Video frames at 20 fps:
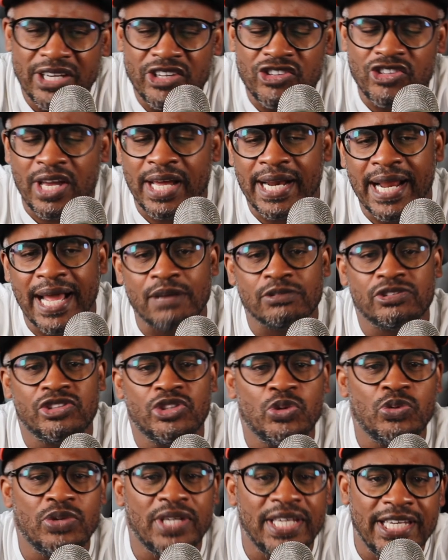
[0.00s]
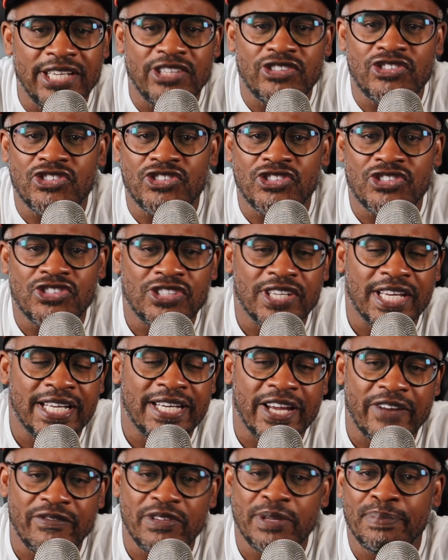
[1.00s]
shout out to each and
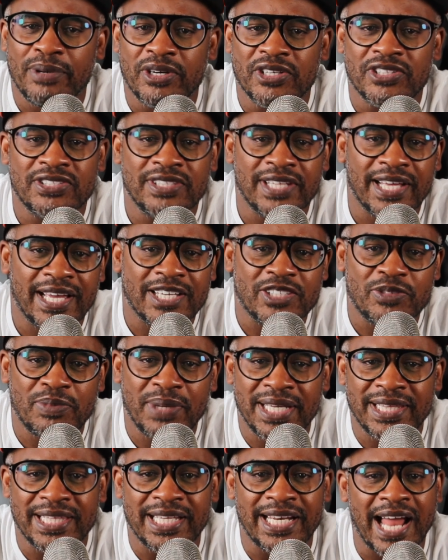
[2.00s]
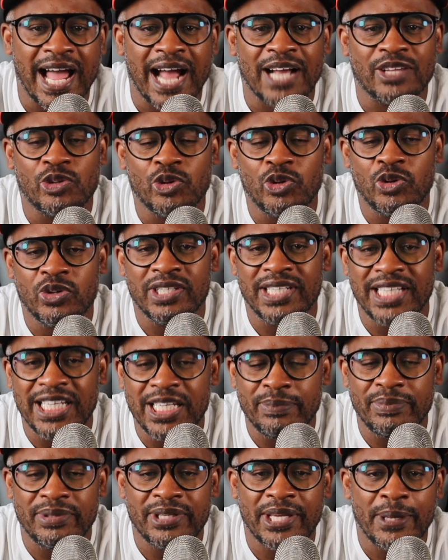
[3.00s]
every person that has made the Locked On
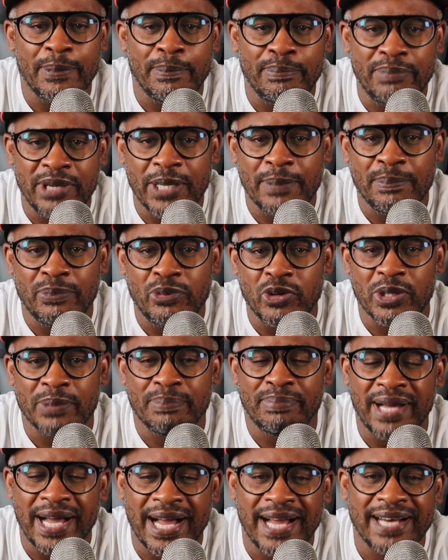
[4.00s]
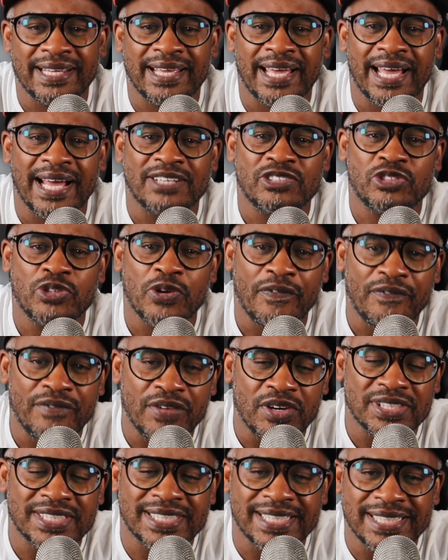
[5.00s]
NBA Big Board podcast your
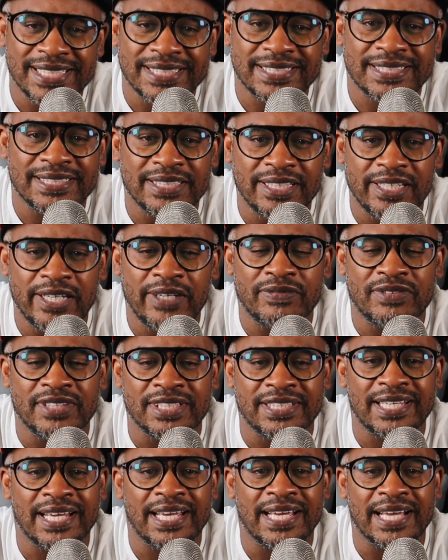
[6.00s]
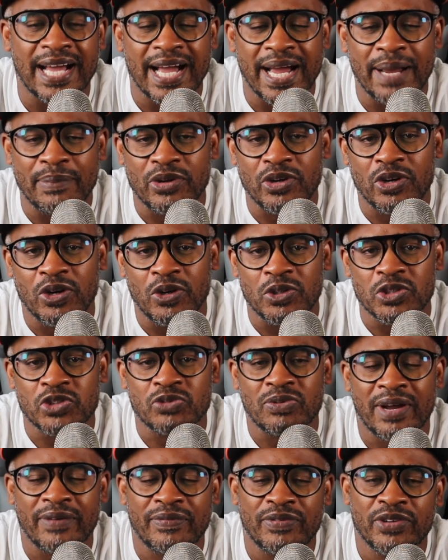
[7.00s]
first listen of the day. I'm your host,
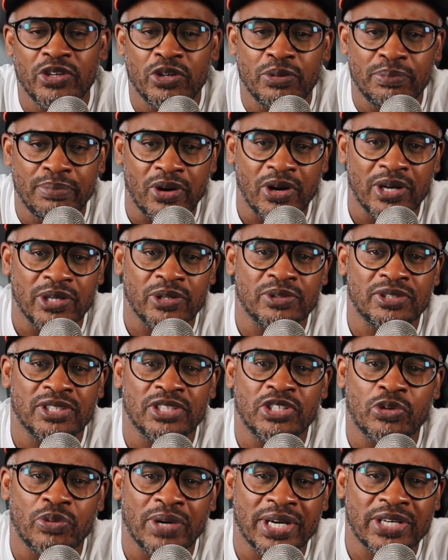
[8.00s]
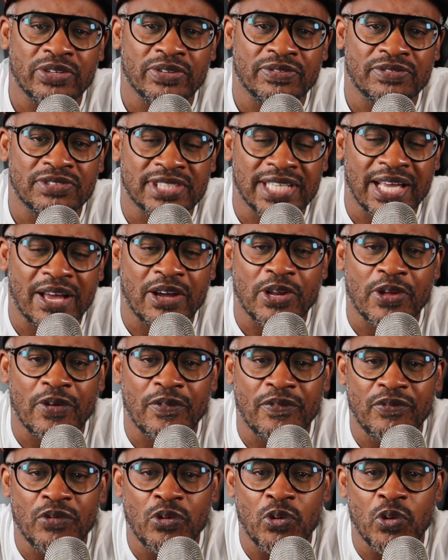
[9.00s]
Rafael Barlowe, the director of scouting
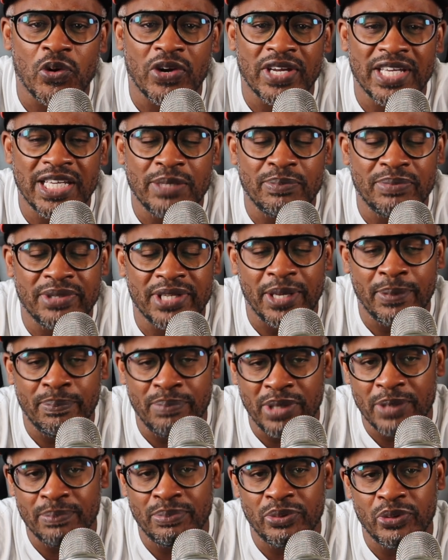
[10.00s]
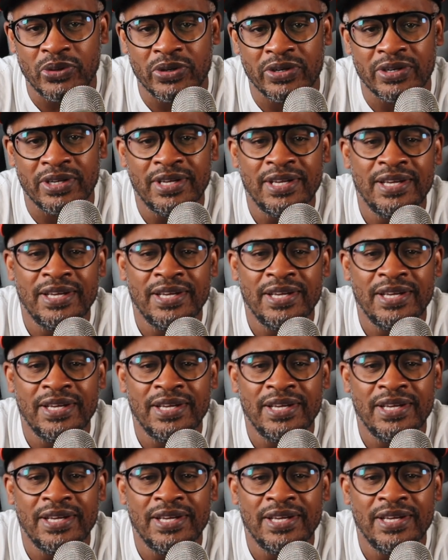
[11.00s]
for NBA Big Board.